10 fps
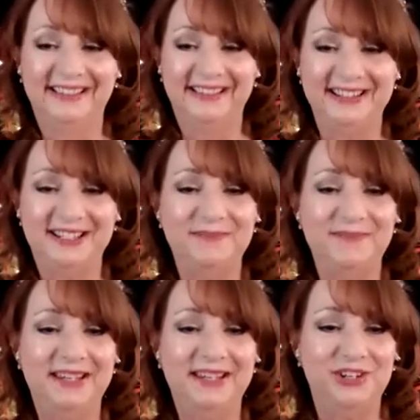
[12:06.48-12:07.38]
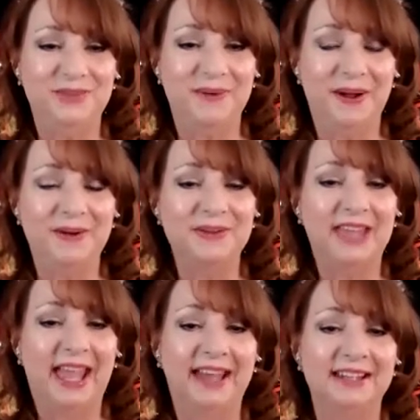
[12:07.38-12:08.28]
Good to meet you both.
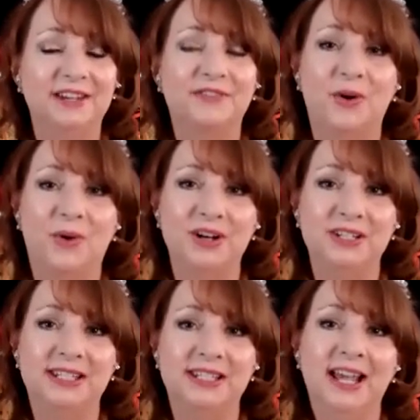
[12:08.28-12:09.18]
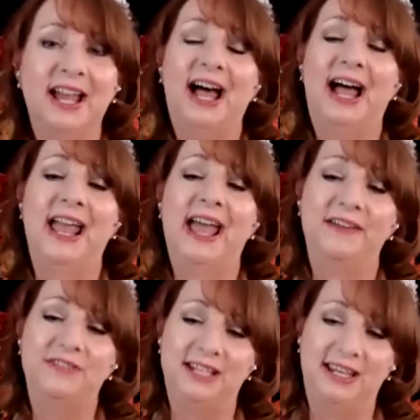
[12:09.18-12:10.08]
And of course, I
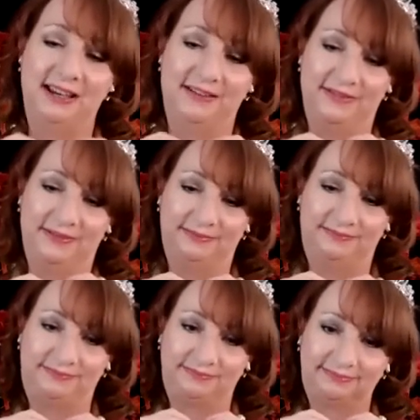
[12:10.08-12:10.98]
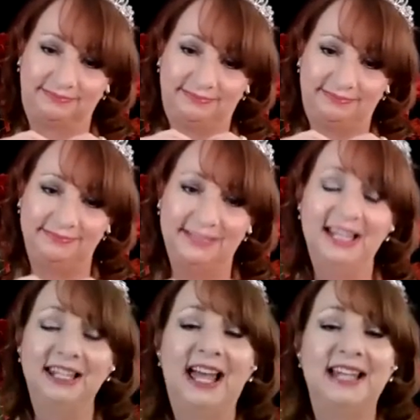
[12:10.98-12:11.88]
have to give
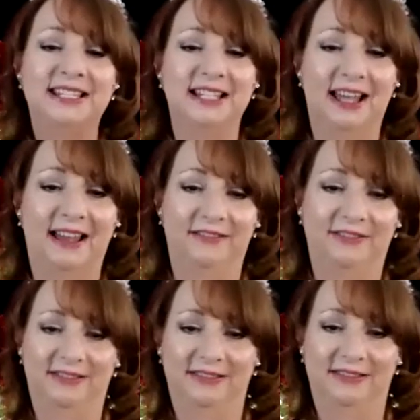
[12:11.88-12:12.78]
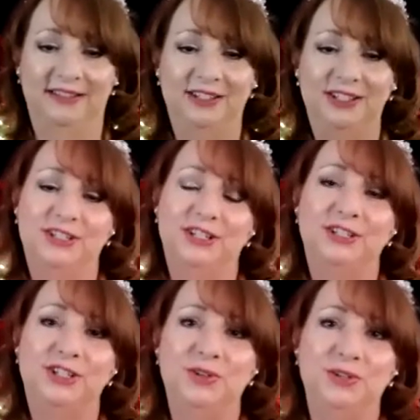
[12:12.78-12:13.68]
lots of love
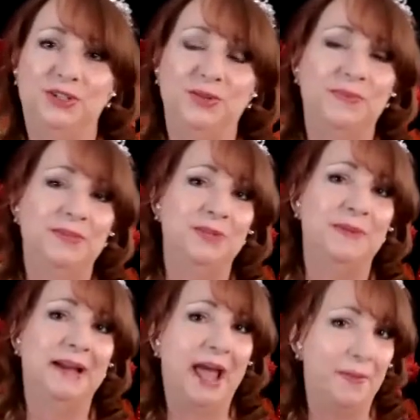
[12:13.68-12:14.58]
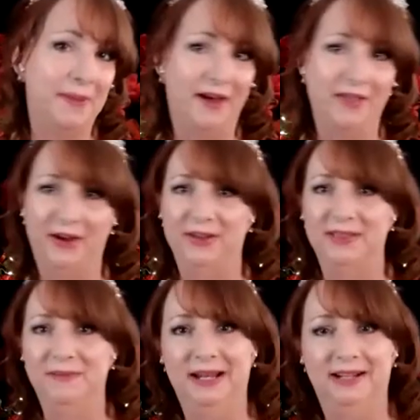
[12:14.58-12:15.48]
to my gal pal there in
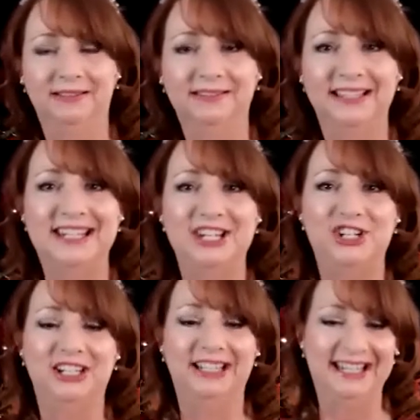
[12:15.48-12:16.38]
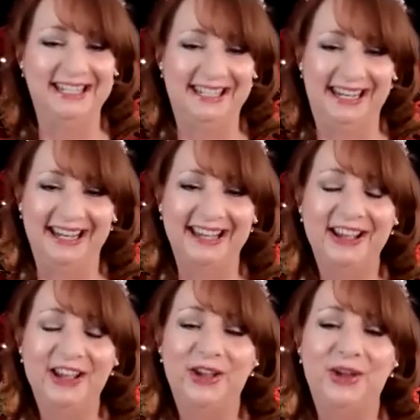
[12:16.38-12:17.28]
the middle, Letitia Lindsay,
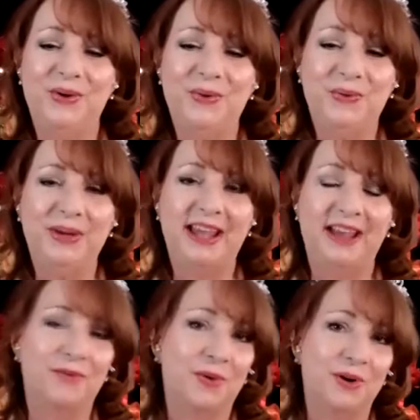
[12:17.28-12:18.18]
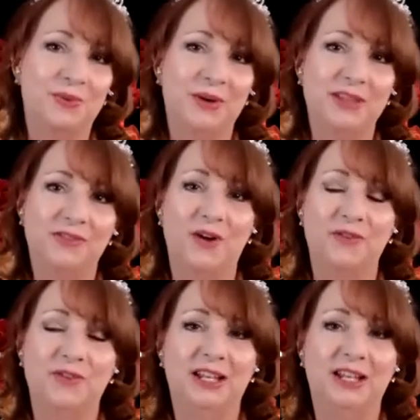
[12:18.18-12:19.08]
who we have worked with
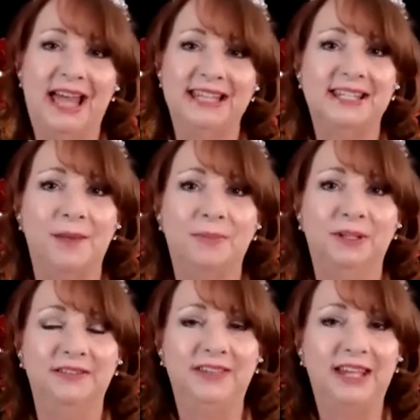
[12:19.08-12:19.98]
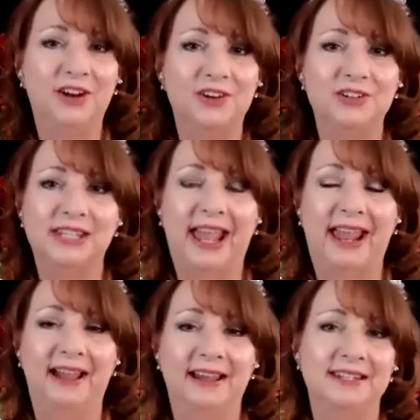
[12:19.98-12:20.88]
over the last couple of years.
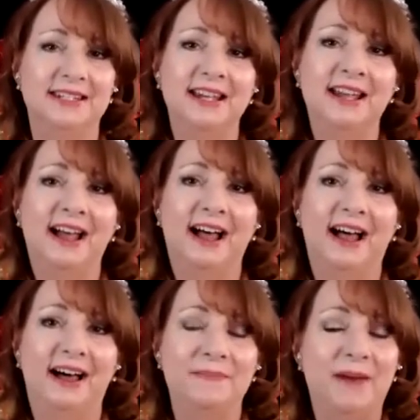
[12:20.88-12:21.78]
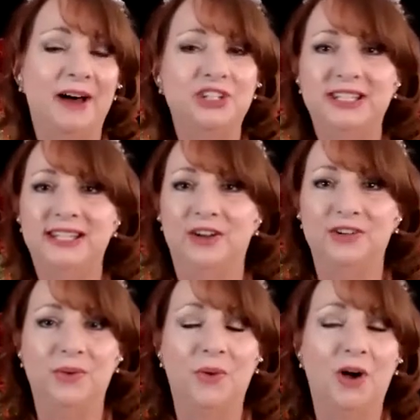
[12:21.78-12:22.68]
And I'll just tell
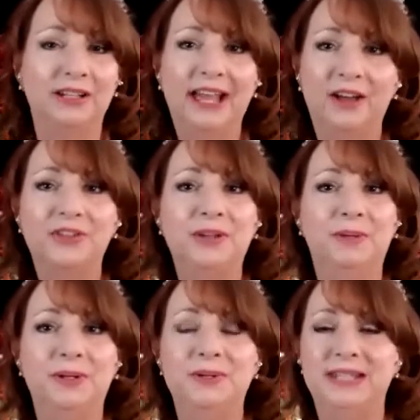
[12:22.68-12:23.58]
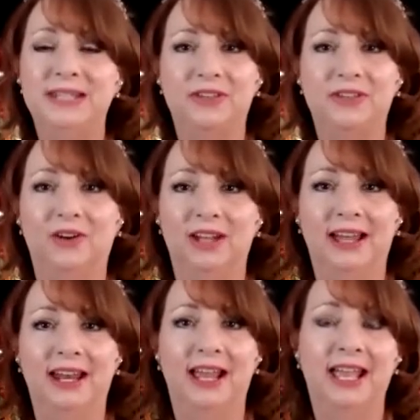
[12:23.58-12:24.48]
you all, Healthy Blue South
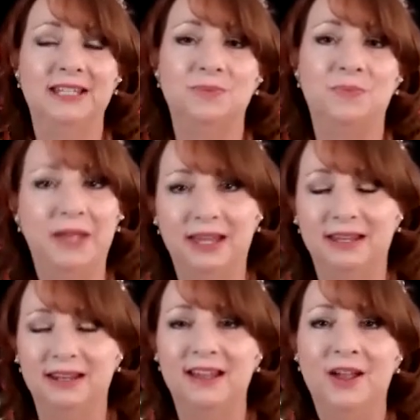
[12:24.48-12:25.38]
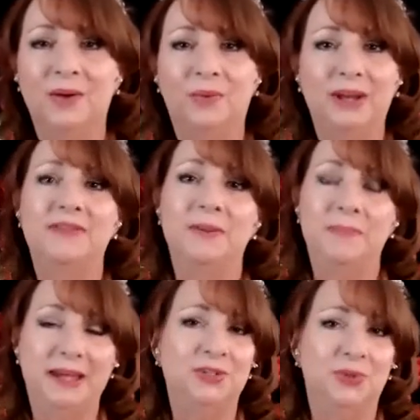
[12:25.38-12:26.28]
Carolina has been one of the
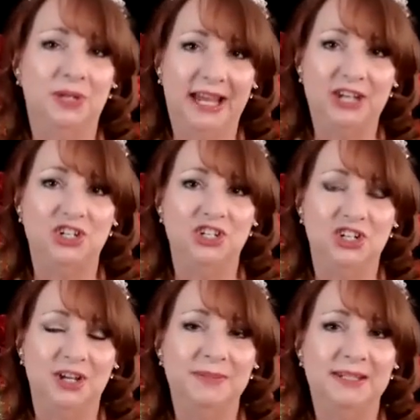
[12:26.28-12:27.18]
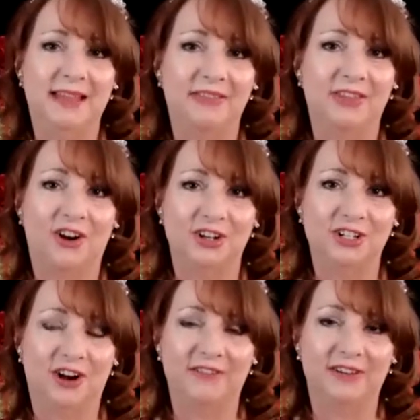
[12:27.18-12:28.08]
best relationships that the Heart
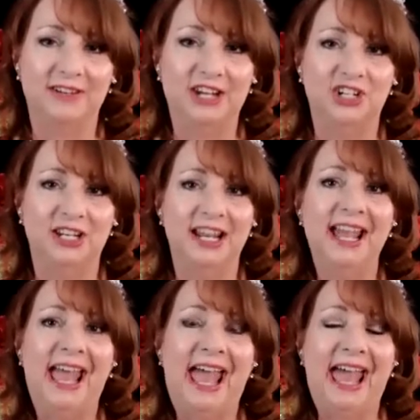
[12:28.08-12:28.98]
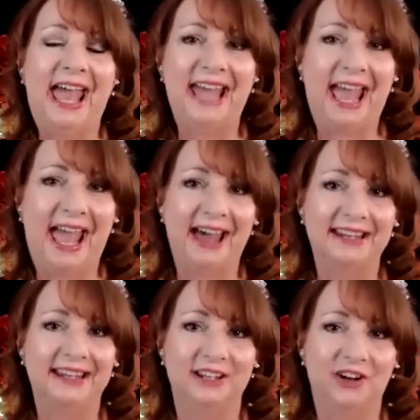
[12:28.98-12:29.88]
to Heart Foundation has
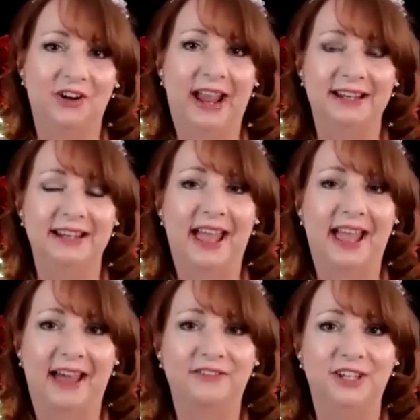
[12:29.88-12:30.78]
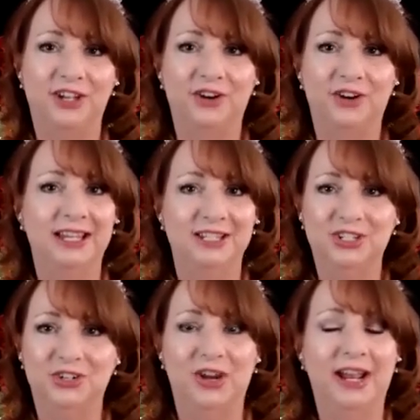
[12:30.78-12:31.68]
had in our 8.5 year
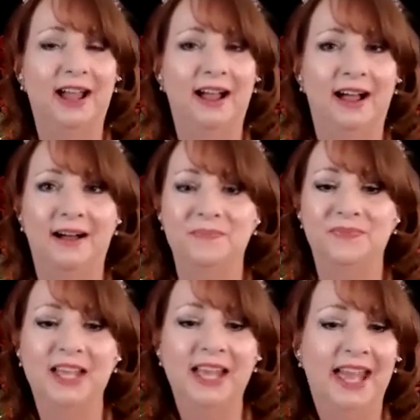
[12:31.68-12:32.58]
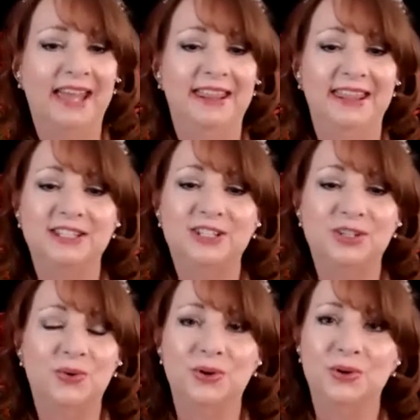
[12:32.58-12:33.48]
history. This
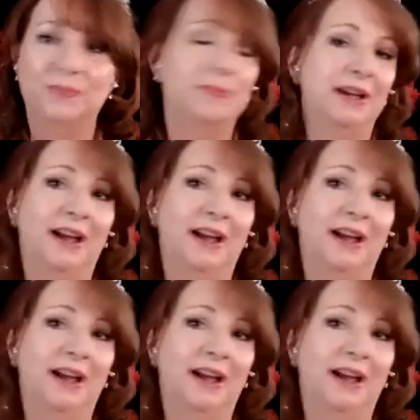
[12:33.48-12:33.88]
group